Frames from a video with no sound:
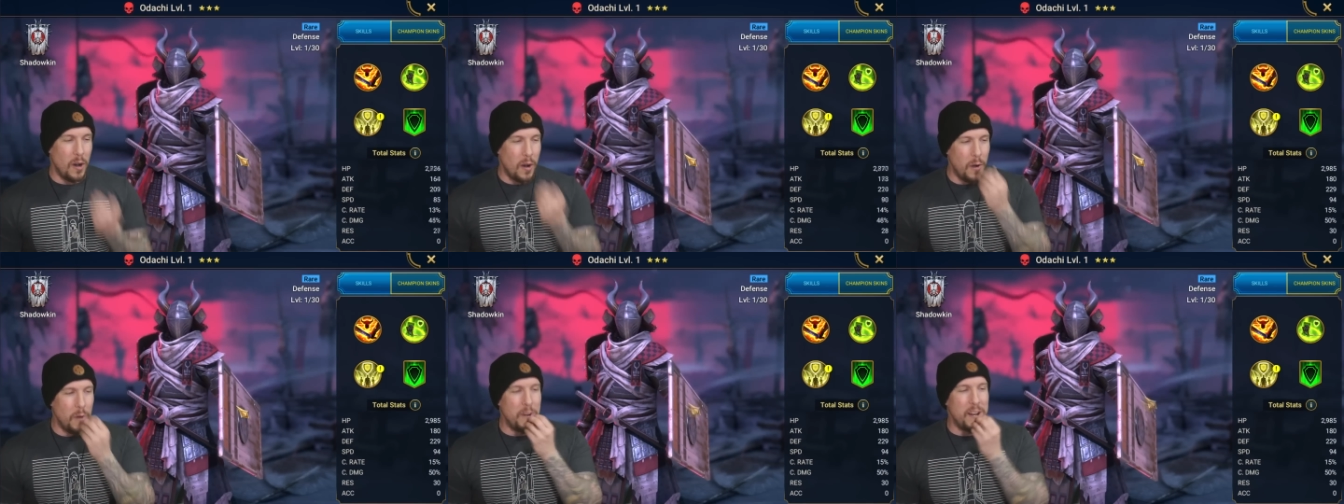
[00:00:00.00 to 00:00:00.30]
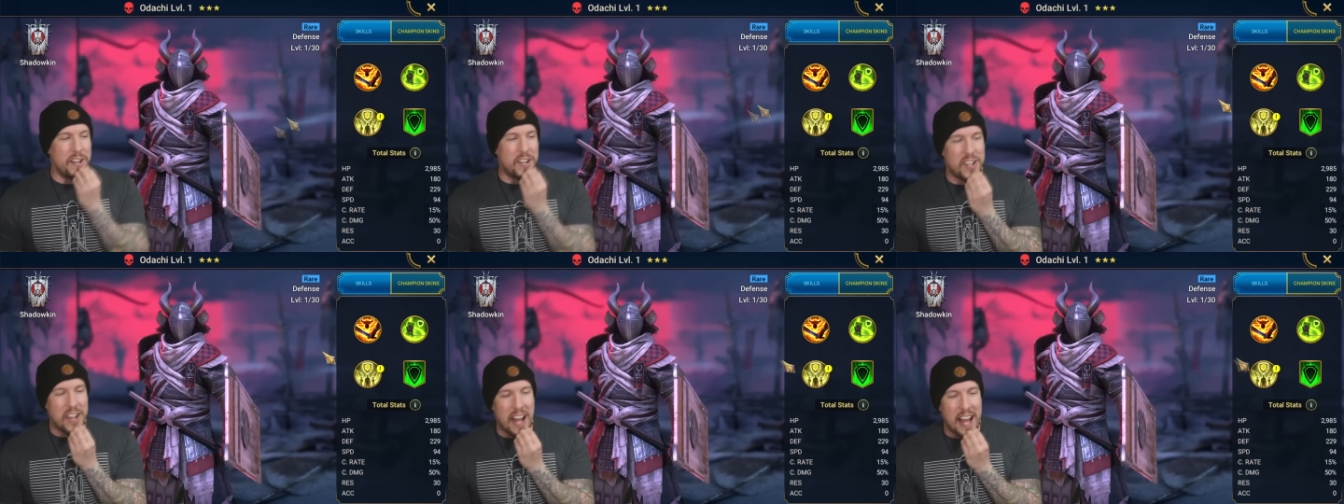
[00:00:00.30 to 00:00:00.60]

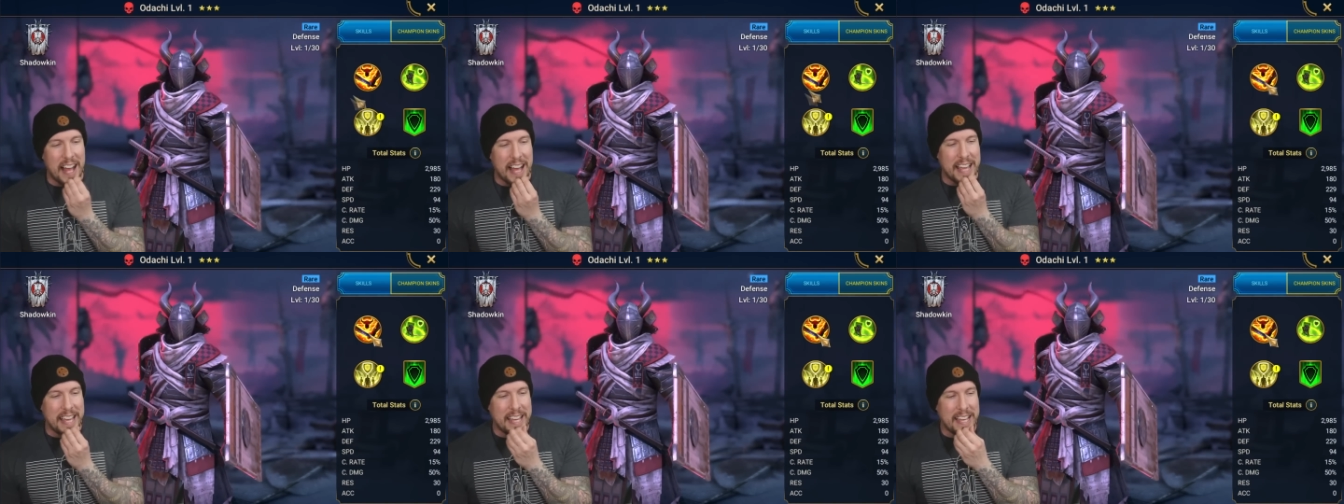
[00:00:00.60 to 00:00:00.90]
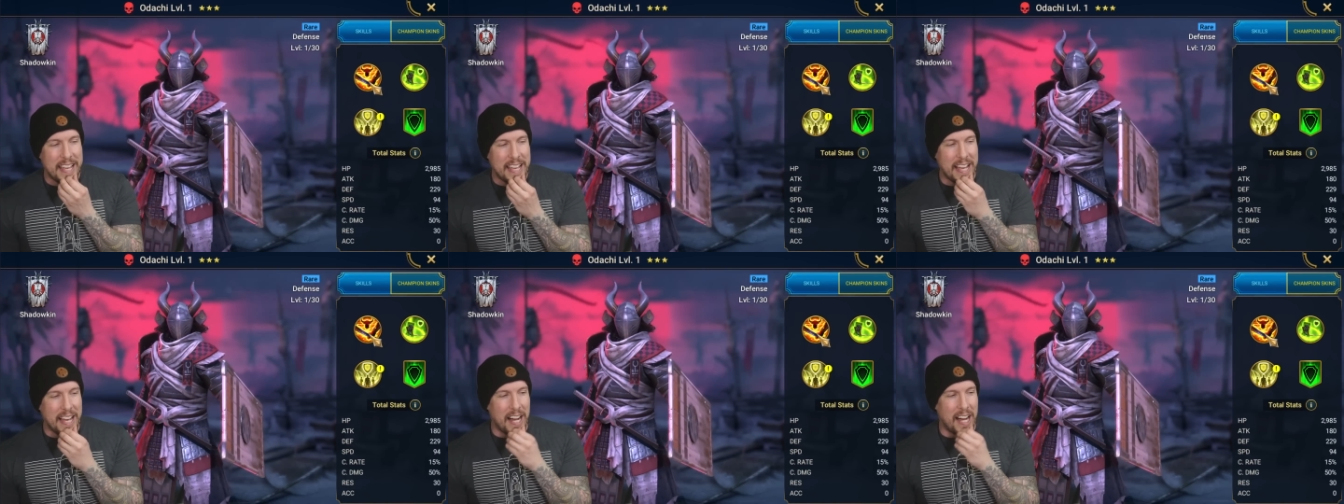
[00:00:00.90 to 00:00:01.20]

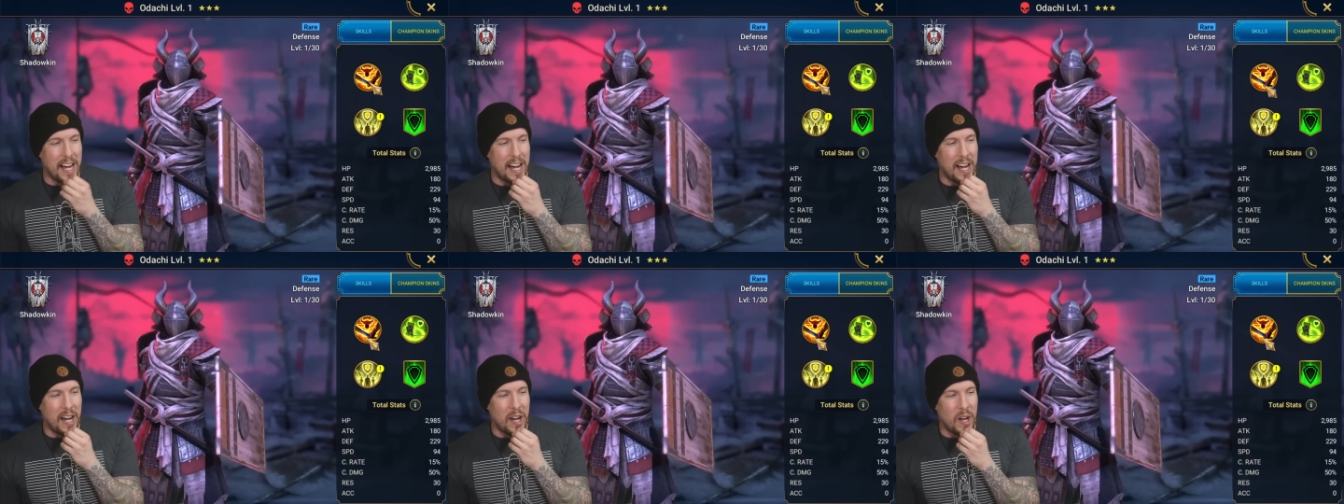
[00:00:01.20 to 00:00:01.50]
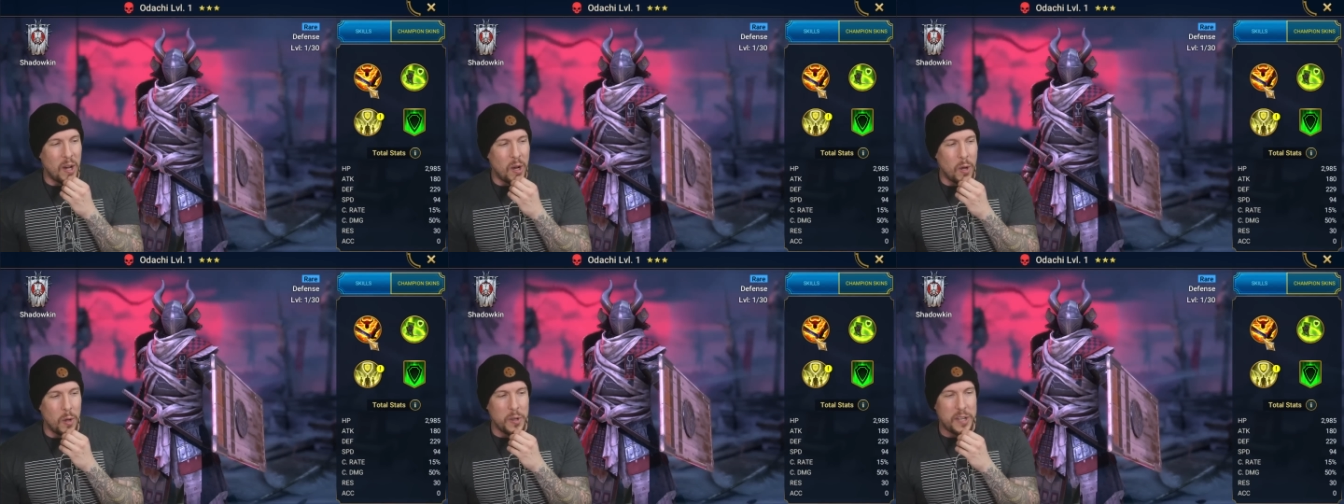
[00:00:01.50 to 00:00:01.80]
Odishai,
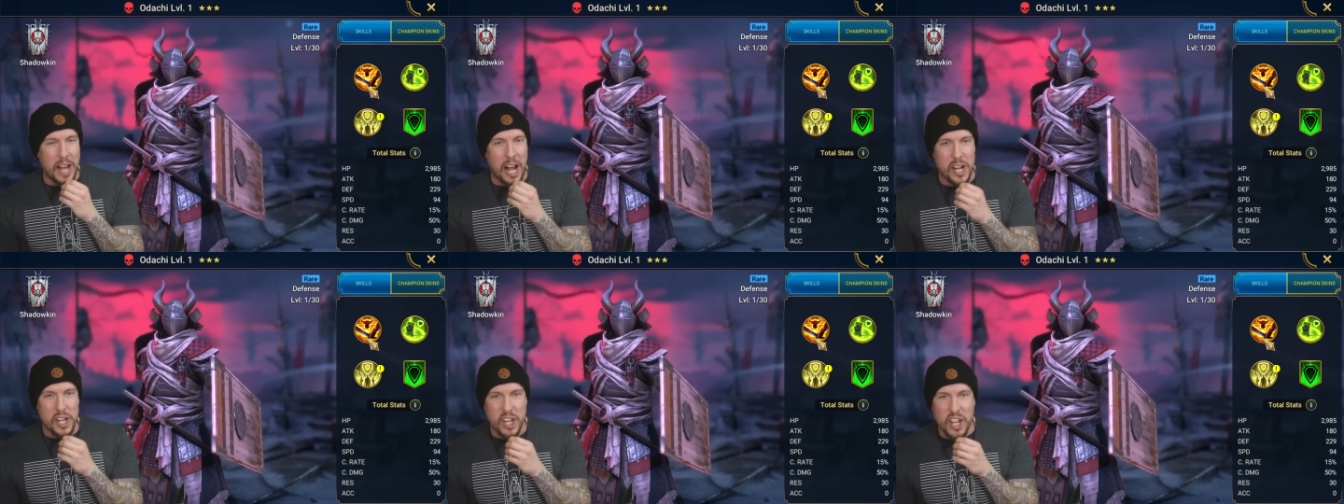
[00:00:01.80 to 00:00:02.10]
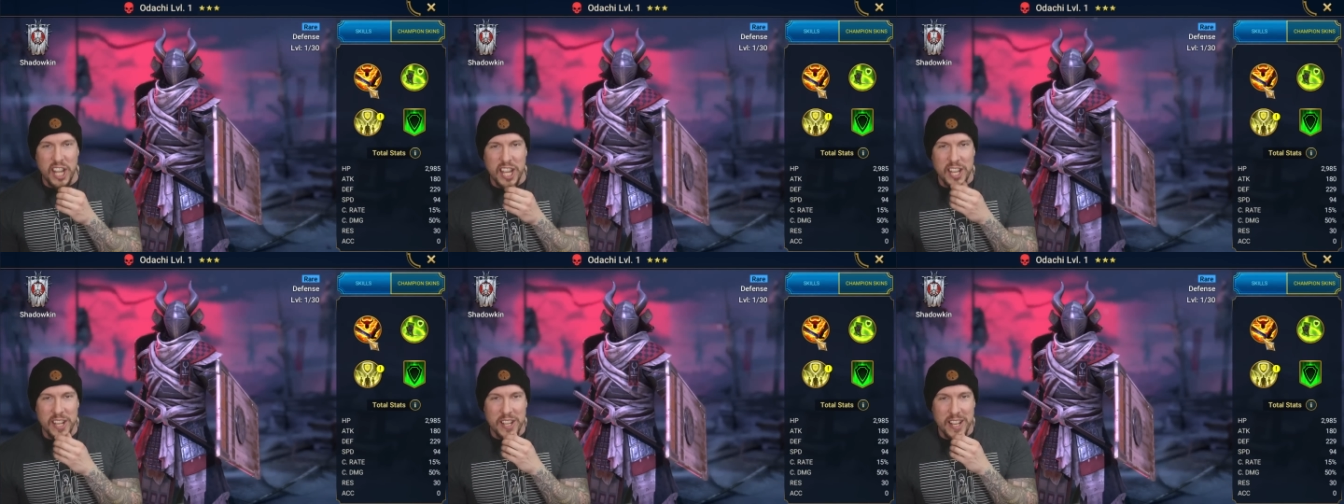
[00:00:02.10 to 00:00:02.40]

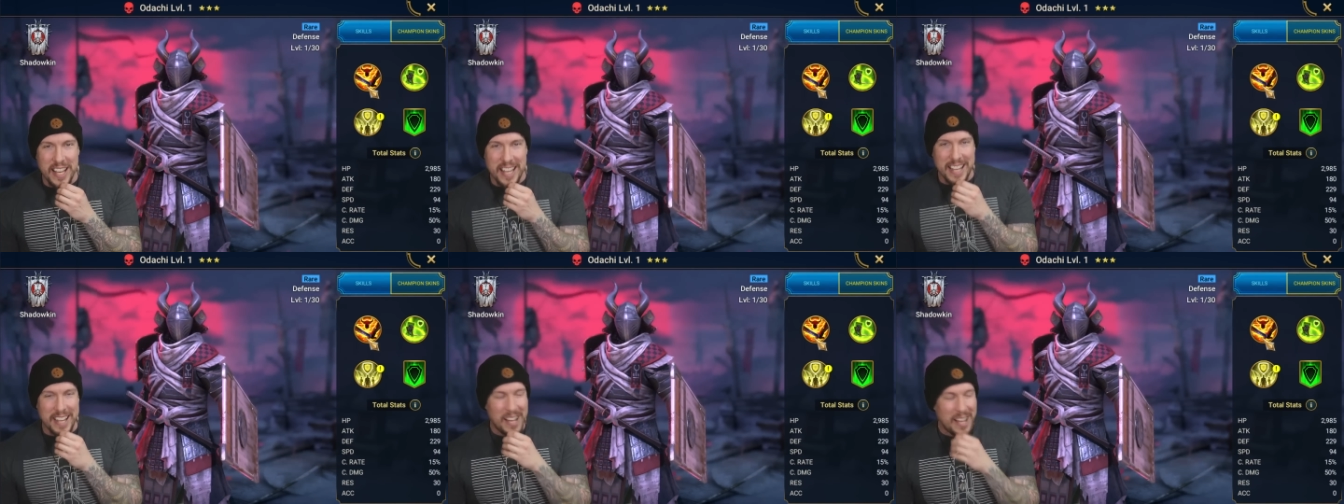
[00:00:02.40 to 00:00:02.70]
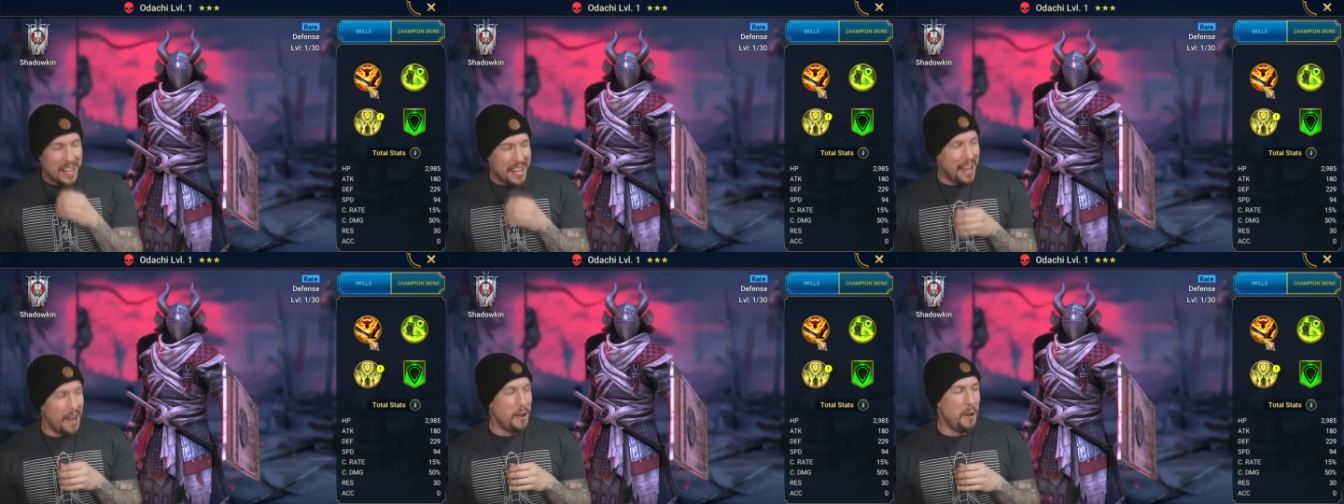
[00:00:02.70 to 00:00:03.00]
Odashi,
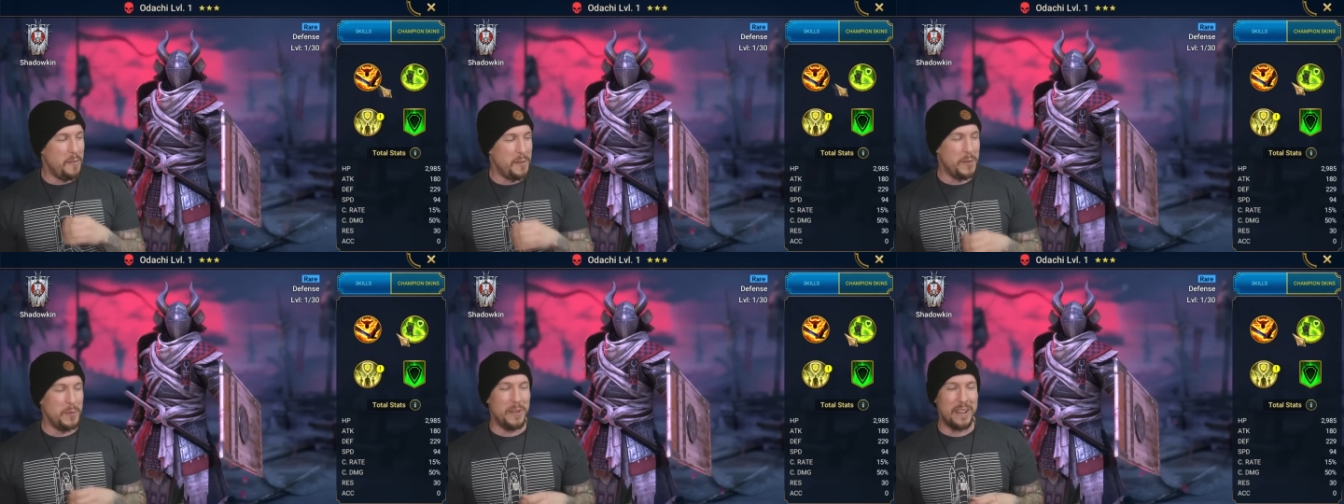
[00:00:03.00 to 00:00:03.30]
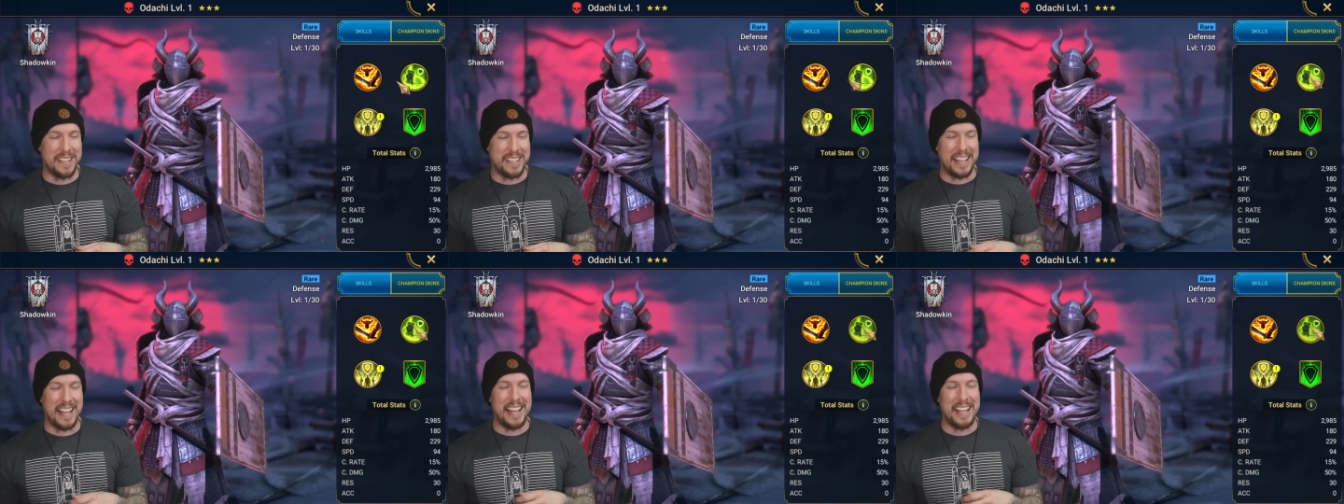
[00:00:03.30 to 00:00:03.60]
however you
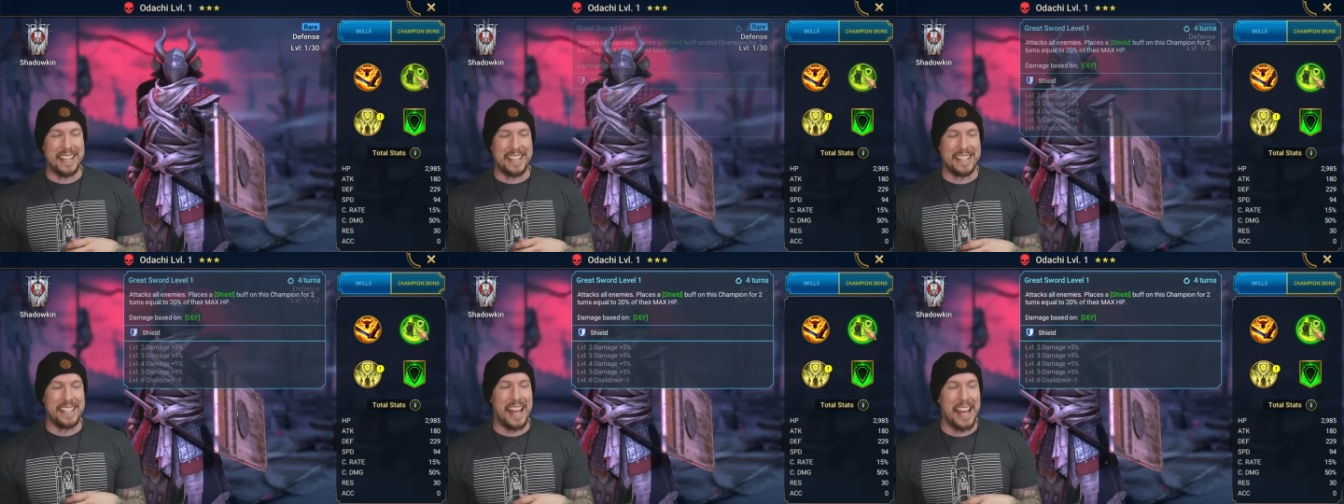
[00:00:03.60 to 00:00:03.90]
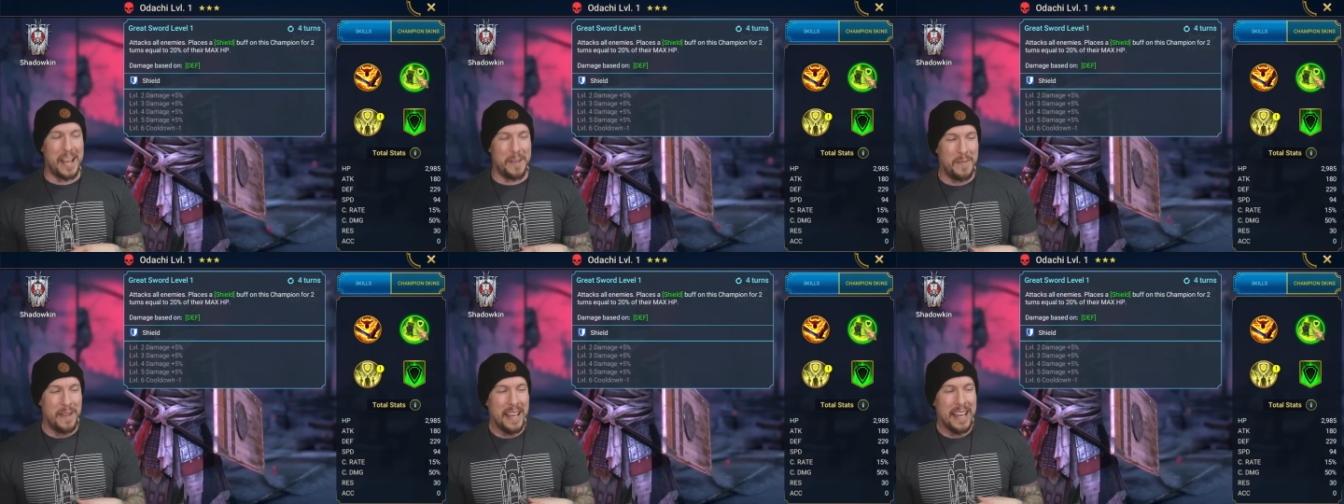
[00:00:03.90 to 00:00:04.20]
want to say his
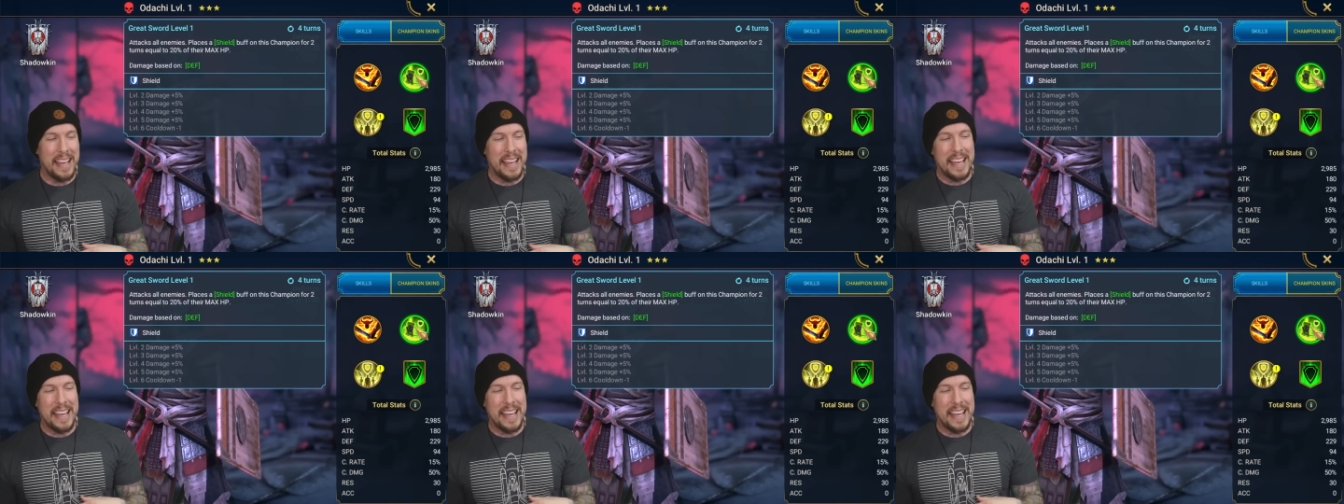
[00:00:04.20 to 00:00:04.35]
name.